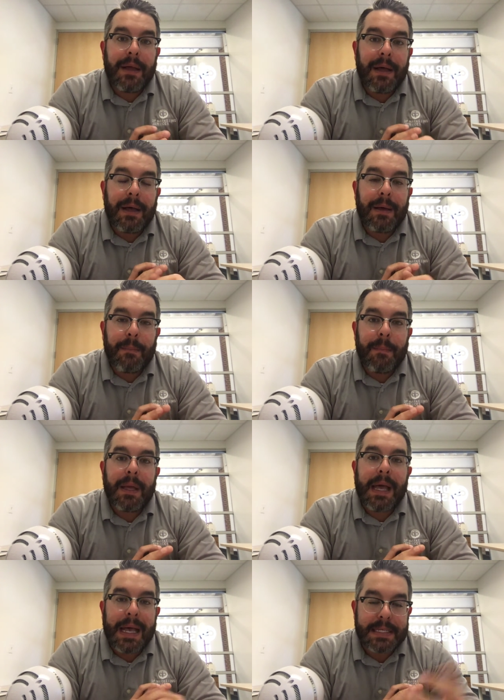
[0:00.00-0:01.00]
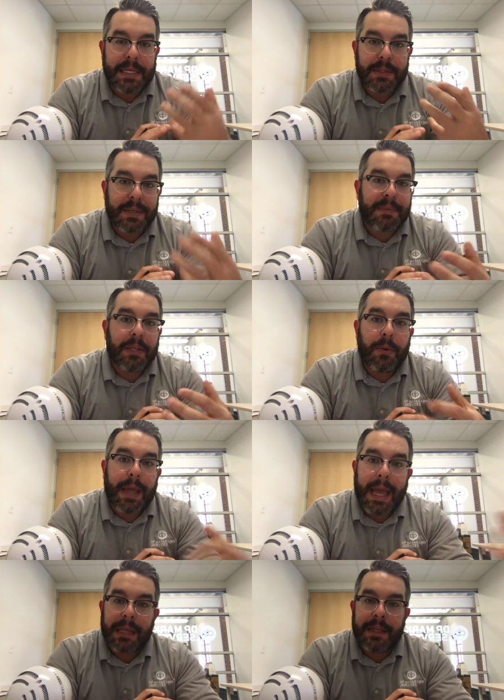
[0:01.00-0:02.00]
Um, SEO is something you
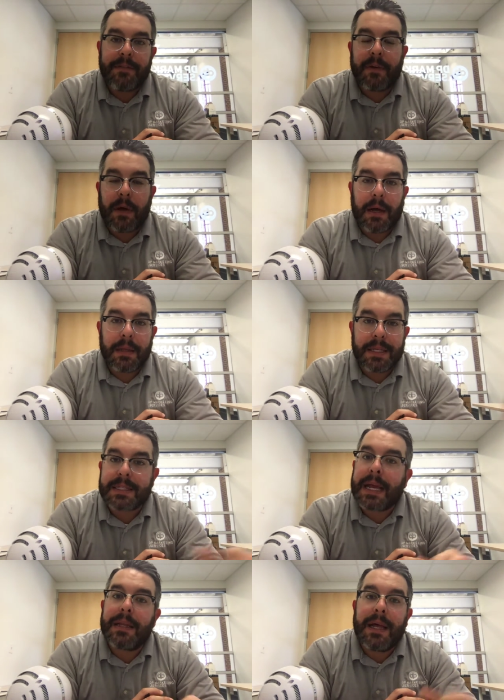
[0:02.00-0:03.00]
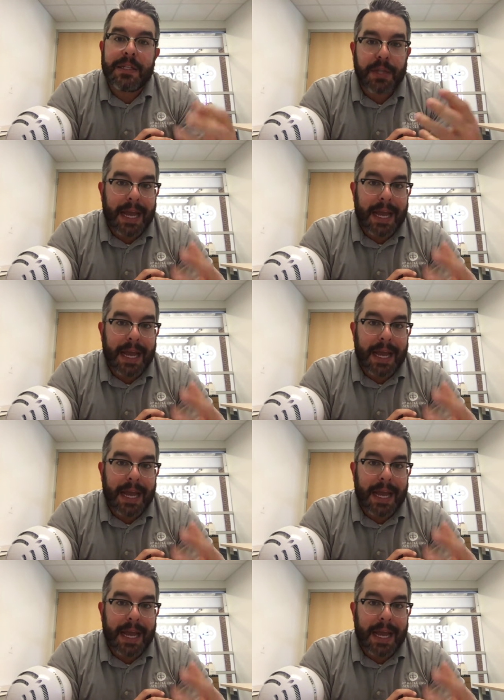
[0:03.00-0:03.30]
can't leave on the sidelines.